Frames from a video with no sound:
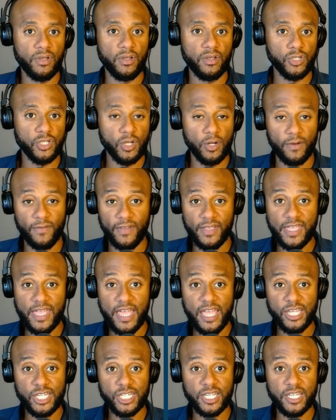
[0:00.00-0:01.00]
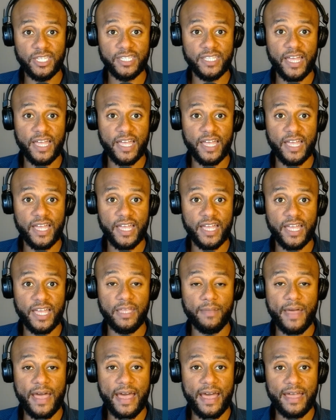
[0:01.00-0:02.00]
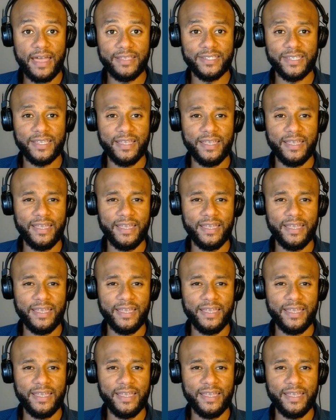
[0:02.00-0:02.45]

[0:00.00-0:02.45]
certifications that your team has,